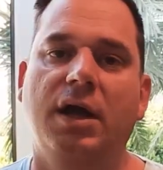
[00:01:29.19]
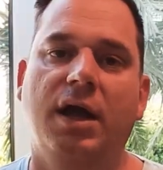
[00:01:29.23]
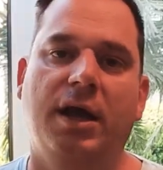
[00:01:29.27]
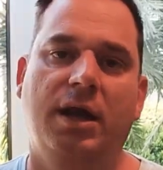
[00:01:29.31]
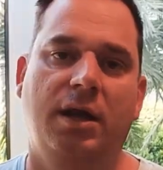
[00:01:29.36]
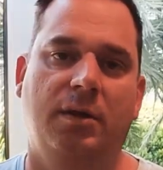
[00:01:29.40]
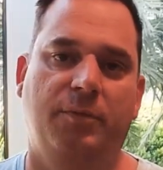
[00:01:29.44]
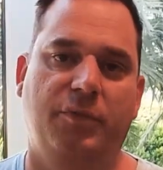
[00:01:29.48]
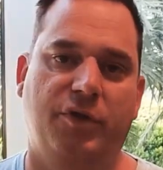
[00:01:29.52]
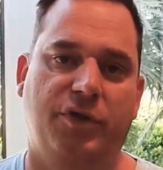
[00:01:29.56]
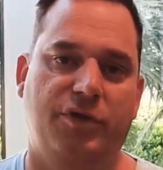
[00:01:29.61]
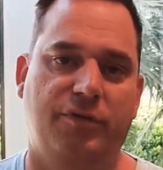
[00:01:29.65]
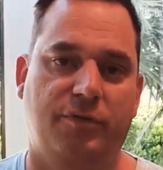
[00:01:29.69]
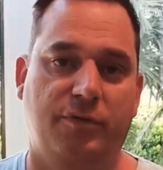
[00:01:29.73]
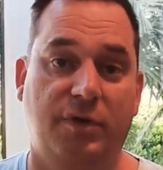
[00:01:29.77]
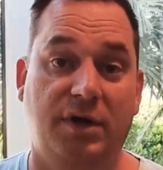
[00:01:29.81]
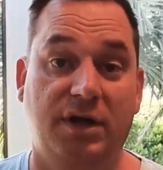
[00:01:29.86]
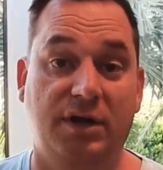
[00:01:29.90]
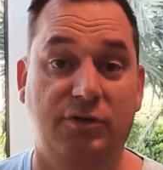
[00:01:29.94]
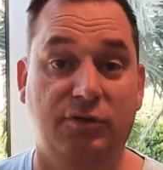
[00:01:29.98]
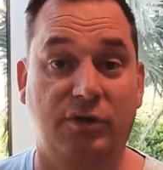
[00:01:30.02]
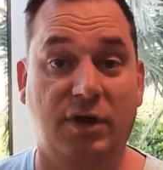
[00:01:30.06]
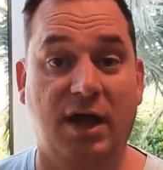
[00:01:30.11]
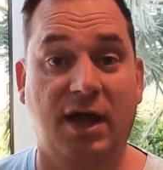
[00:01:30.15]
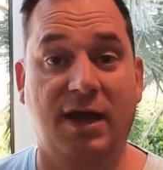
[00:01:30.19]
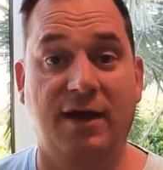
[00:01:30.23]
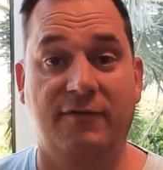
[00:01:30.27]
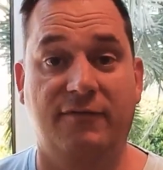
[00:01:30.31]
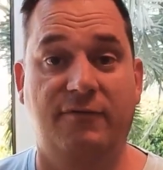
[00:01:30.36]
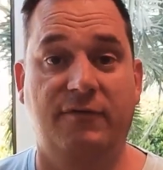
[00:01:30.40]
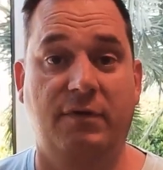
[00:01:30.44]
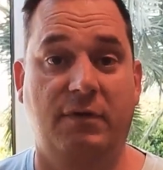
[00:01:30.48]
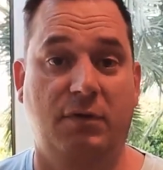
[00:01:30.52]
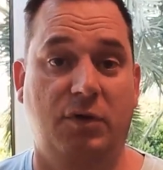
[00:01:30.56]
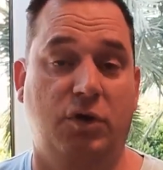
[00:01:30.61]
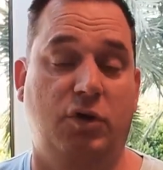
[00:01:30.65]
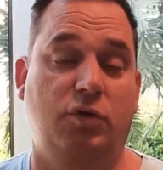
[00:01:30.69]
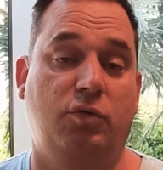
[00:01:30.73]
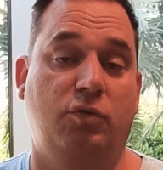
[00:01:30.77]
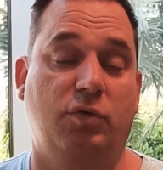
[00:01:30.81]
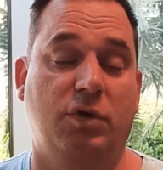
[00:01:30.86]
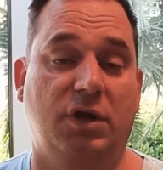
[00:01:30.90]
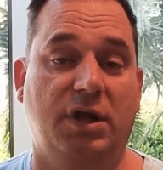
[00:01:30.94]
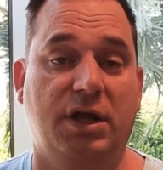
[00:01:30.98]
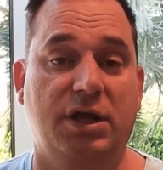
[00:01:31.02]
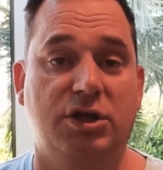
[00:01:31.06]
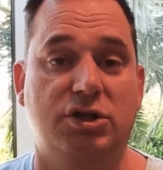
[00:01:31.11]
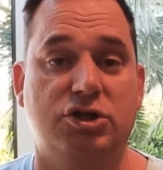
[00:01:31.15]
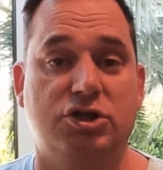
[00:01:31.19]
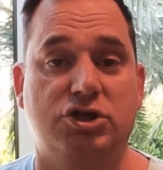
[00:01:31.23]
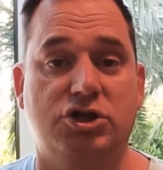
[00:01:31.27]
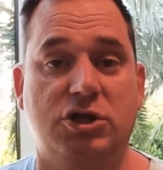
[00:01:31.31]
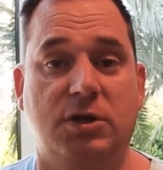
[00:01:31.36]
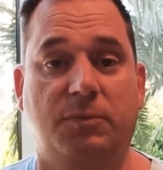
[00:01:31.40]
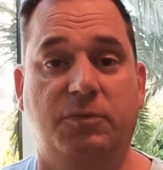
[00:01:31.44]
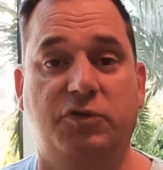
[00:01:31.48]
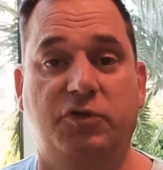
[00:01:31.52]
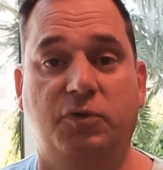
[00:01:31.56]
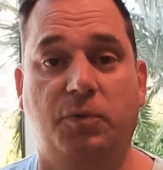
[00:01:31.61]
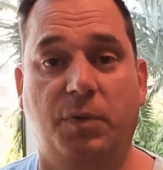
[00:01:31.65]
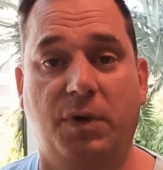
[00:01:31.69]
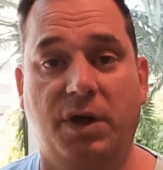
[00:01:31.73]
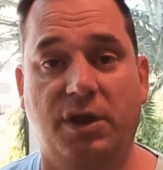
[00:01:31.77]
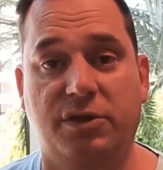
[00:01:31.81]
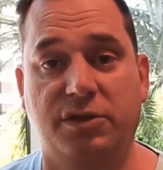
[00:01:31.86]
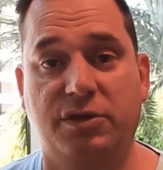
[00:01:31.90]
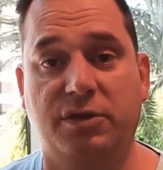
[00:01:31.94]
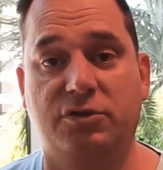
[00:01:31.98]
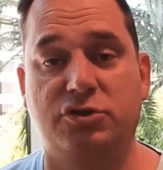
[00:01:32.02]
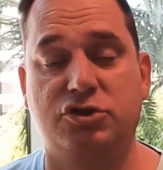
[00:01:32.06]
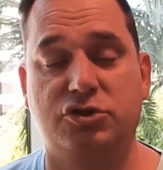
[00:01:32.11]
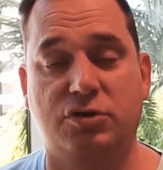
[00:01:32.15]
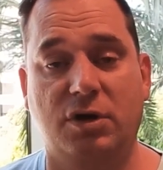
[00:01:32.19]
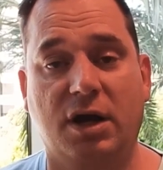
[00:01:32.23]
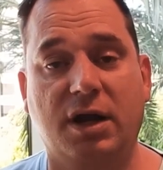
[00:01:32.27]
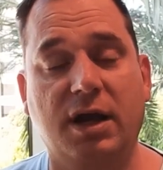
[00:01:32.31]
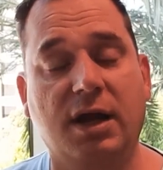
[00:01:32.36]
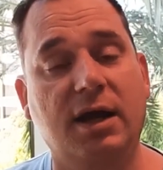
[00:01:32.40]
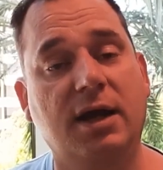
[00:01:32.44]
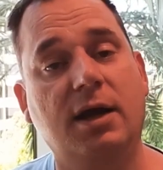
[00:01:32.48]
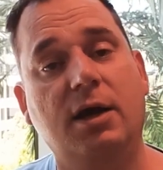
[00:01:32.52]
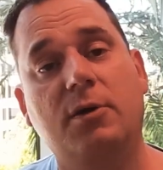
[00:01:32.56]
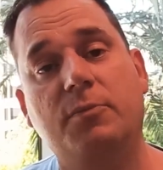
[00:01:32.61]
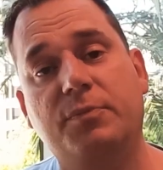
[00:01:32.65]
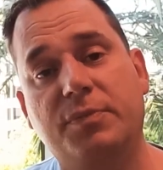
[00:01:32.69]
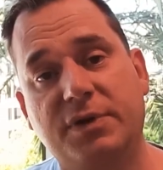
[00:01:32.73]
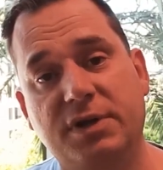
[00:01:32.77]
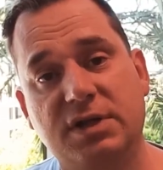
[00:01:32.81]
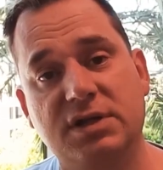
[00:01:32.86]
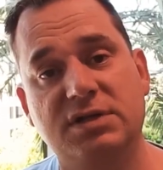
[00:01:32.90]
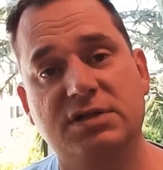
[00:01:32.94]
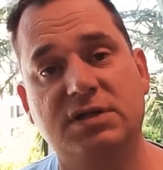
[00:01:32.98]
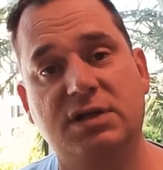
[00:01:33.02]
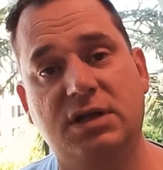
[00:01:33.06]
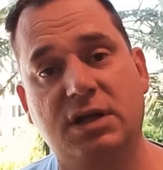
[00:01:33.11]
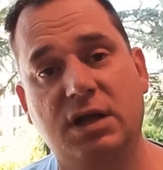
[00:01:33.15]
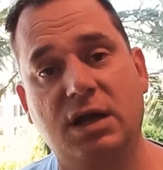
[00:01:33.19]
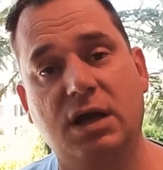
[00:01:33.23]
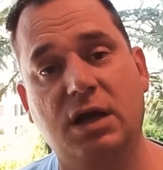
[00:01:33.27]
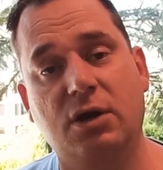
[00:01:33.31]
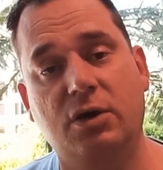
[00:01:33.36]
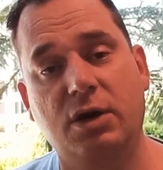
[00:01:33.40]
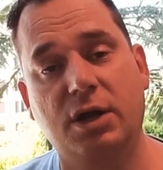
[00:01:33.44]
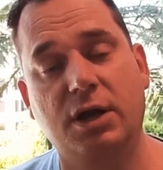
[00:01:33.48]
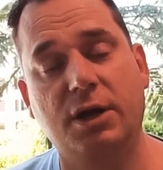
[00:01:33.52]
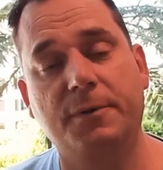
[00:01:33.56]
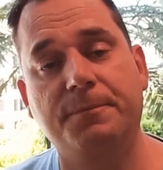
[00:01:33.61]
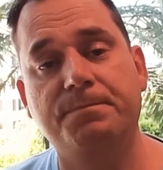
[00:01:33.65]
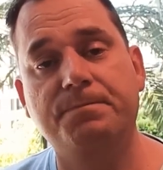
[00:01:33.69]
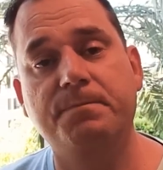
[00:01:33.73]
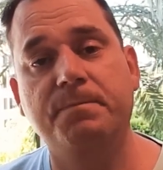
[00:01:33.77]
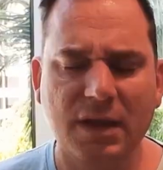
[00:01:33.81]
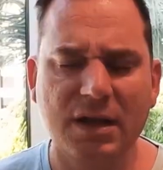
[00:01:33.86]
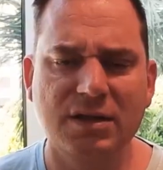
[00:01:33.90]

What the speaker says: And number three, do they have very good relationships with trucking companies in the area?